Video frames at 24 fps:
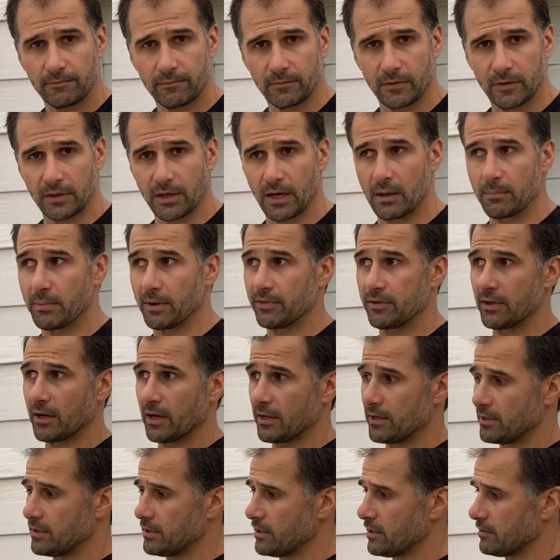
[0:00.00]
Okay, but the
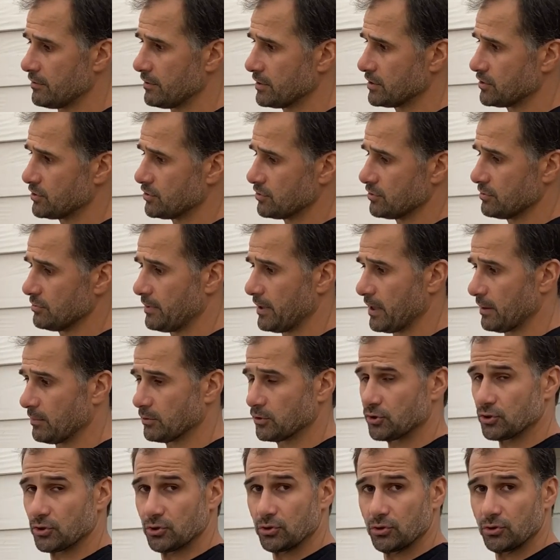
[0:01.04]
idea is to be able
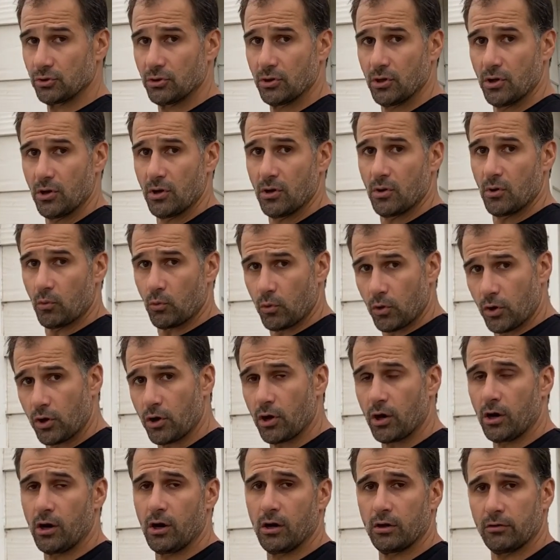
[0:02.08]
to work
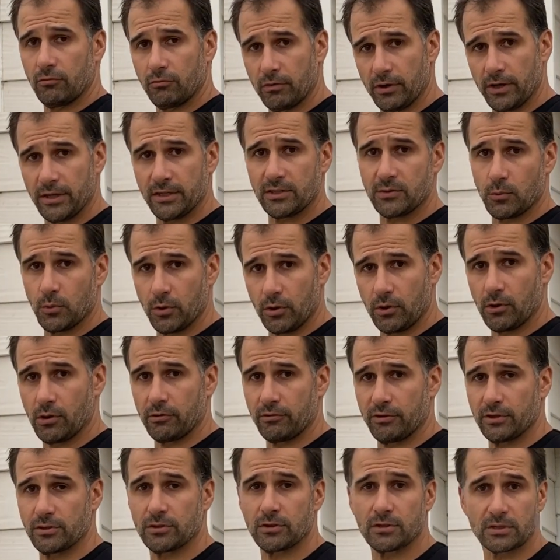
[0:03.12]
hard, rest. So
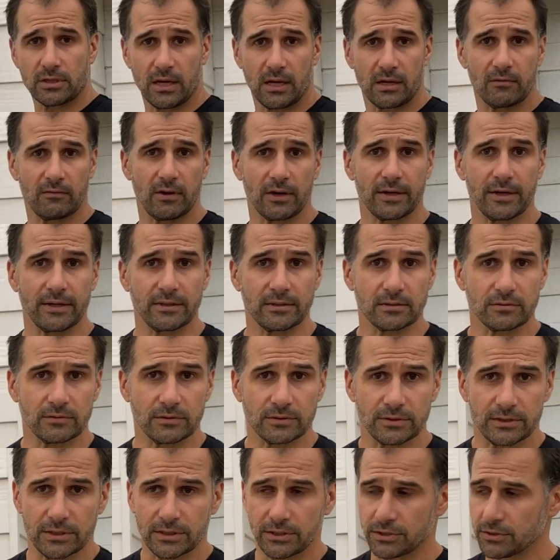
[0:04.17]
it's kind of like an interval
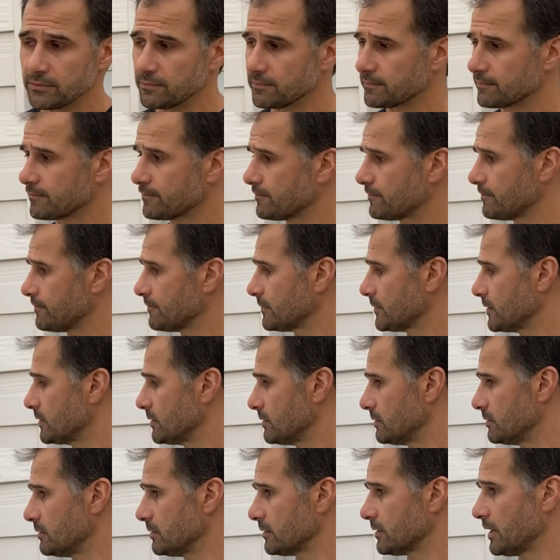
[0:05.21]
session.
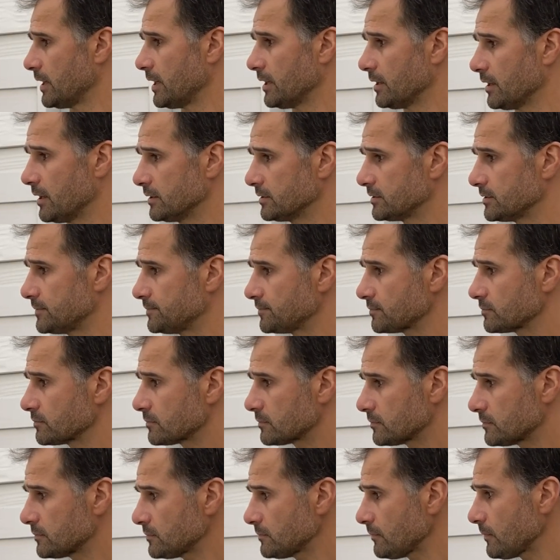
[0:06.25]
Okay, guys.
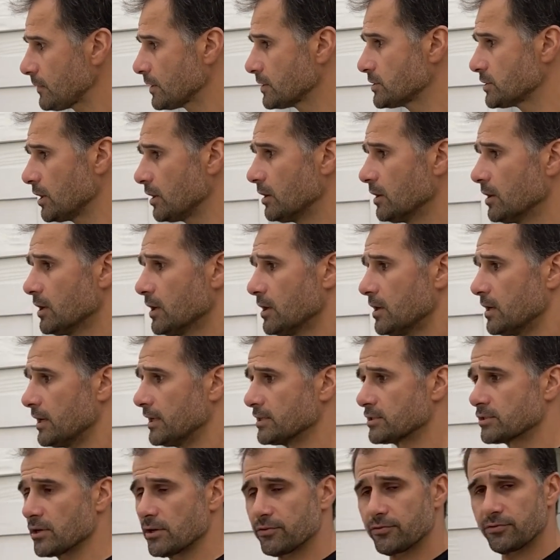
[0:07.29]
So
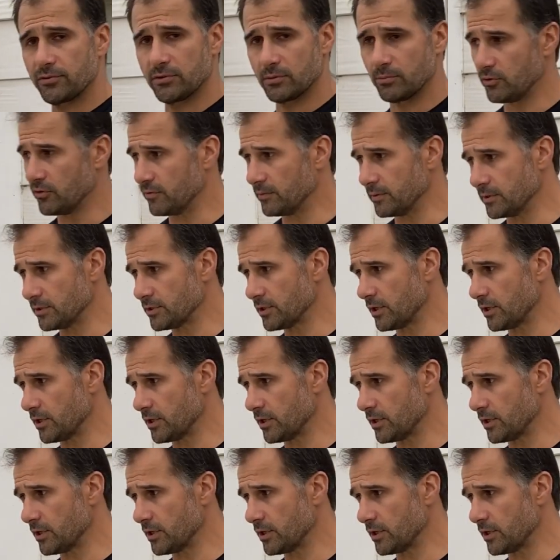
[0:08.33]
let's go through the movement.